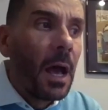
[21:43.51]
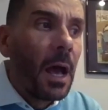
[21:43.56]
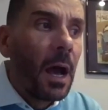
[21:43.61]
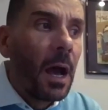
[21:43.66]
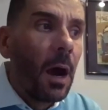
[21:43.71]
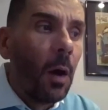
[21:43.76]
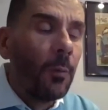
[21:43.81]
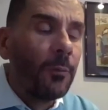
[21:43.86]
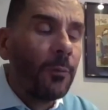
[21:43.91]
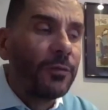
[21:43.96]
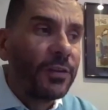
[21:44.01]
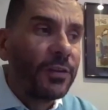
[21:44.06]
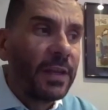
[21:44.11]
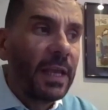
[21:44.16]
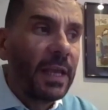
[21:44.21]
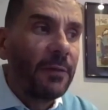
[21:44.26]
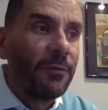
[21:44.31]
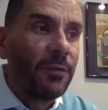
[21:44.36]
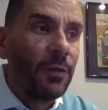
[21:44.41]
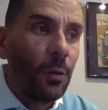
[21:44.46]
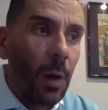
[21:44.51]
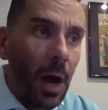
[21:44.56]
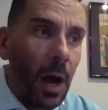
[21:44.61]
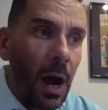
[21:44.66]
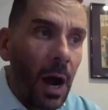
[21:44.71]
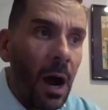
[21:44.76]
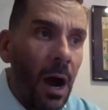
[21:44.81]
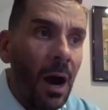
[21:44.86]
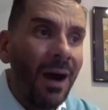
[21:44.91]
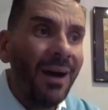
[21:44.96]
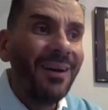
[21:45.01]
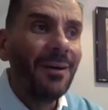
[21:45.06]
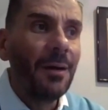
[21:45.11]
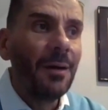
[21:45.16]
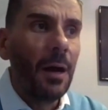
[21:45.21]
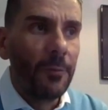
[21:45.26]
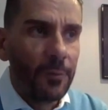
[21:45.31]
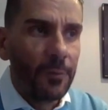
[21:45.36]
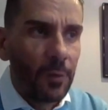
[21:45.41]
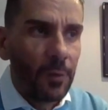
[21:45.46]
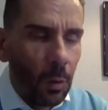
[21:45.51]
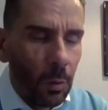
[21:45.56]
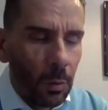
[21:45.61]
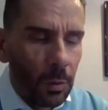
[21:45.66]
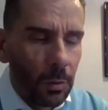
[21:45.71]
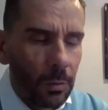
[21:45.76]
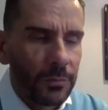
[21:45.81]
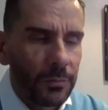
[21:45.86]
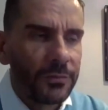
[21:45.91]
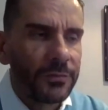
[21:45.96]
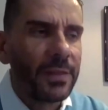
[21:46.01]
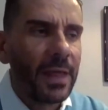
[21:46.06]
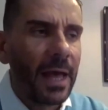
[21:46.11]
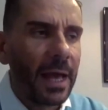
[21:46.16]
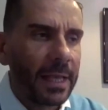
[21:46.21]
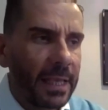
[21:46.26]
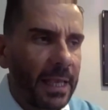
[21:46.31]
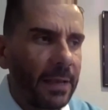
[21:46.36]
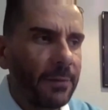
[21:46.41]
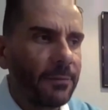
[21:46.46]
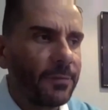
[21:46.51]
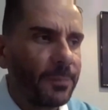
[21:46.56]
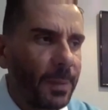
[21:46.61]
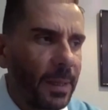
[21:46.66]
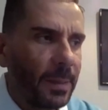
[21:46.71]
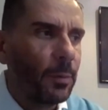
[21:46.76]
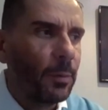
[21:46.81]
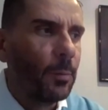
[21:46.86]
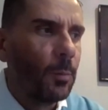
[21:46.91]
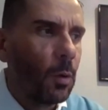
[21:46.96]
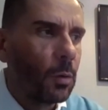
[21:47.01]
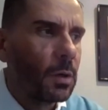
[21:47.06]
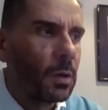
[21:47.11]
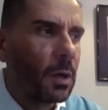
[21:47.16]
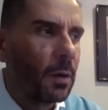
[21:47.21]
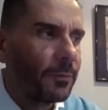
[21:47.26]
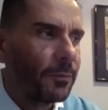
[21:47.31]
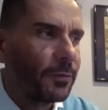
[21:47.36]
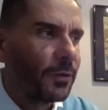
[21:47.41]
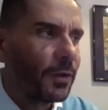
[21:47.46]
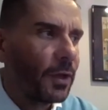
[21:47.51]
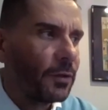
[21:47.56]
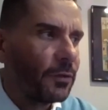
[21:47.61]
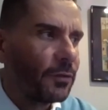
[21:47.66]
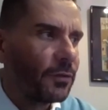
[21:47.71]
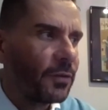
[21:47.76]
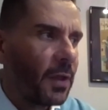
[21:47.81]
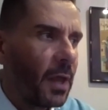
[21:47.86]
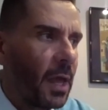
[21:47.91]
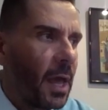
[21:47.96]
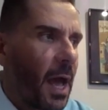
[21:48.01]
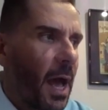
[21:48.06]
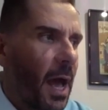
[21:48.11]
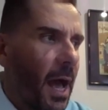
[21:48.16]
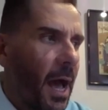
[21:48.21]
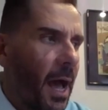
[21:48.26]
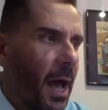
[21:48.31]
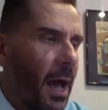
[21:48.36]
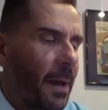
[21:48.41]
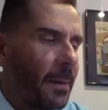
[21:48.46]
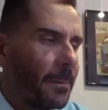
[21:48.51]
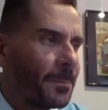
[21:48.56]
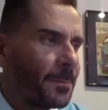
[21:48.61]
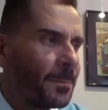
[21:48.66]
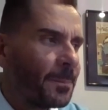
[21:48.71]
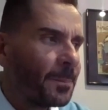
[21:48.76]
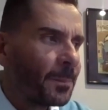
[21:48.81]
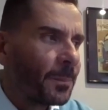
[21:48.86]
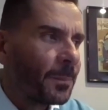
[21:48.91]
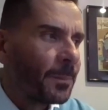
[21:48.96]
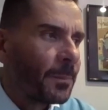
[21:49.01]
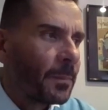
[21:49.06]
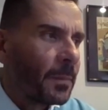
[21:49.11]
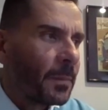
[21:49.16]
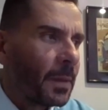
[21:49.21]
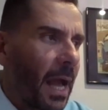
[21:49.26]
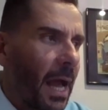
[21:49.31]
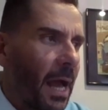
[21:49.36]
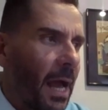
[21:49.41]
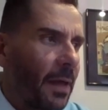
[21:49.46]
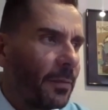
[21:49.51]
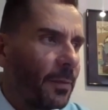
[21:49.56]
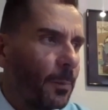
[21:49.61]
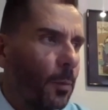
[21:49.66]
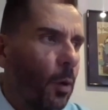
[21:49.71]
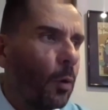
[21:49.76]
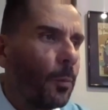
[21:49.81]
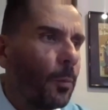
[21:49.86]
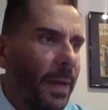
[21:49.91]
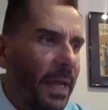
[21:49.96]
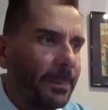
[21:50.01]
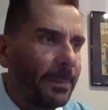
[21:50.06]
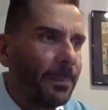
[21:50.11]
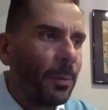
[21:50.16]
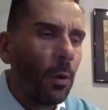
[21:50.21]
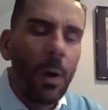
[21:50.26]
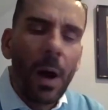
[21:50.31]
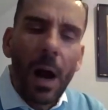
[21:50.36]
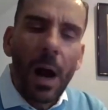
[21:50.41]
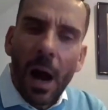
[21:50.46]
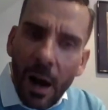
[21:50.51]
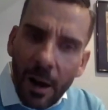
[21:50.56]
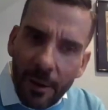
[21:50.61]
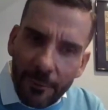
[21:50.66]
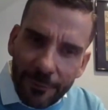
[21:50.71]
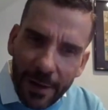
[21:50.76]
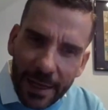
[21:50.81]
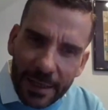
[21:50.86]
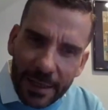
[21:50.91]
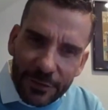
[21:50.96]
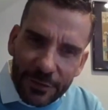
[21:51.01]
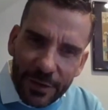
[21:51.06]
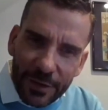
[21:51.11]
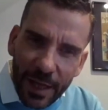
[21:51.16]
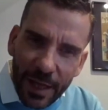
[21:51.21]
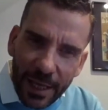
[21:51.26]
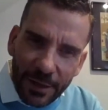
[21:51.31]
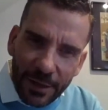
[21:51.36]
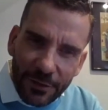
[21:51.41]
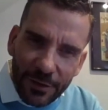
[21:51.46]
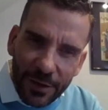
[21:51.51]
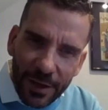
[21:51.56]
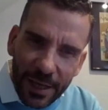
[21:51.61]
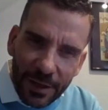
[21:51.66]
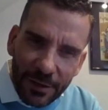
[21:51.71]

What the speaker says: Obviously, if you are, of course, that gives people more confidence. The more people are vaccinated.